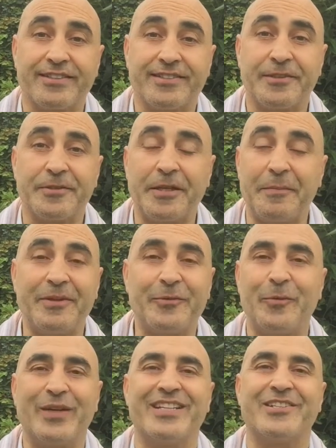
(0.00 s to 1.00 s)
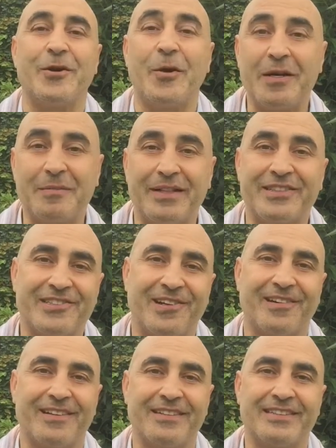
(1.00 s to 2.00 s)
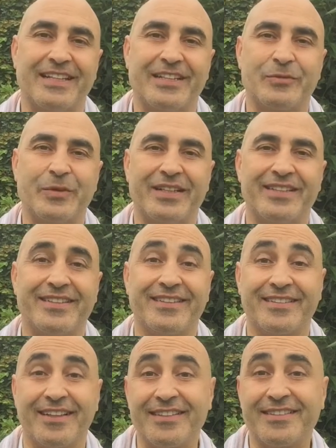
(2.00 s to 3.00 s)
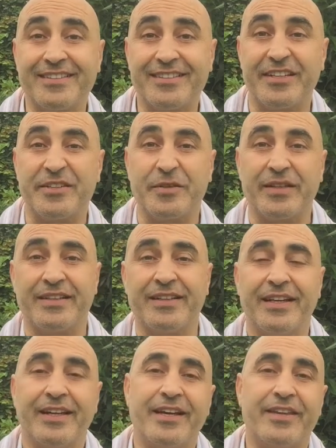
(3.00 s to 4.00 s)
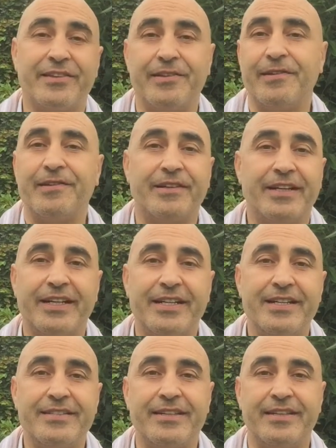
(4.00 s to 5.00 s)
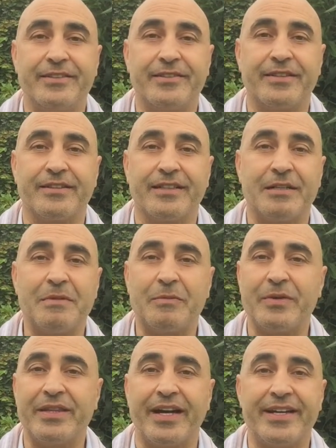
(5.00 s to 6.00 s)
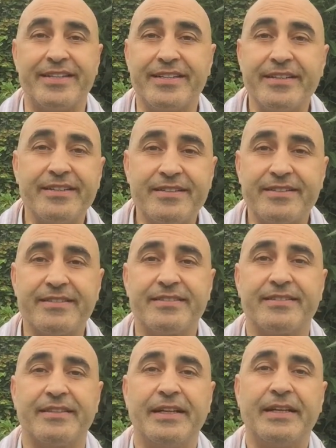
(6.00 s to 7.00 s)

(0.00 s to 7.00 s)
So I mean, we can talk about chocolate and we can discuss it, and you can theorize and you can come up with ideas.